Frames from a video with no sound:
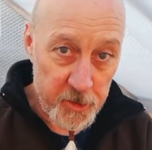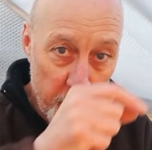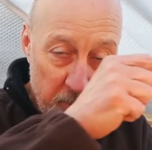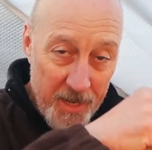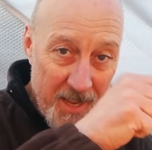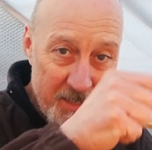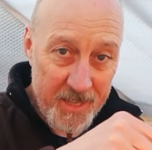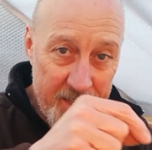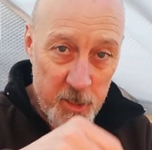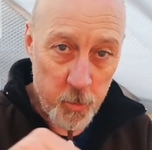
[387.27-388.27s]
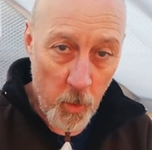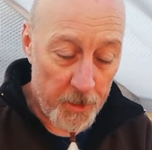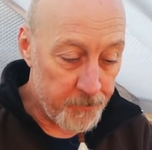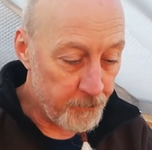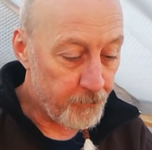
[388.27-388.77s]
You plant each
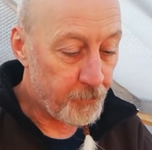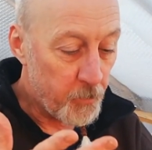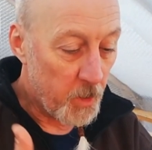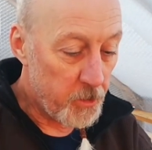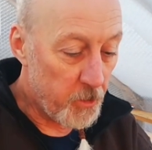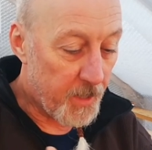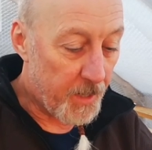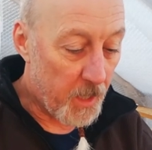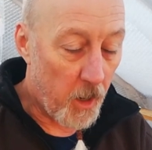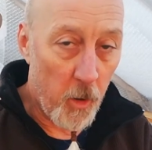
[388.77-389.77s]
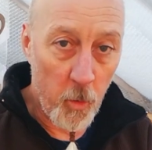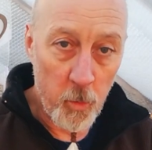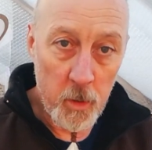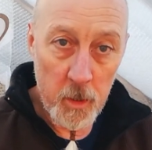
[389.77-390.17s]
one, you get a whole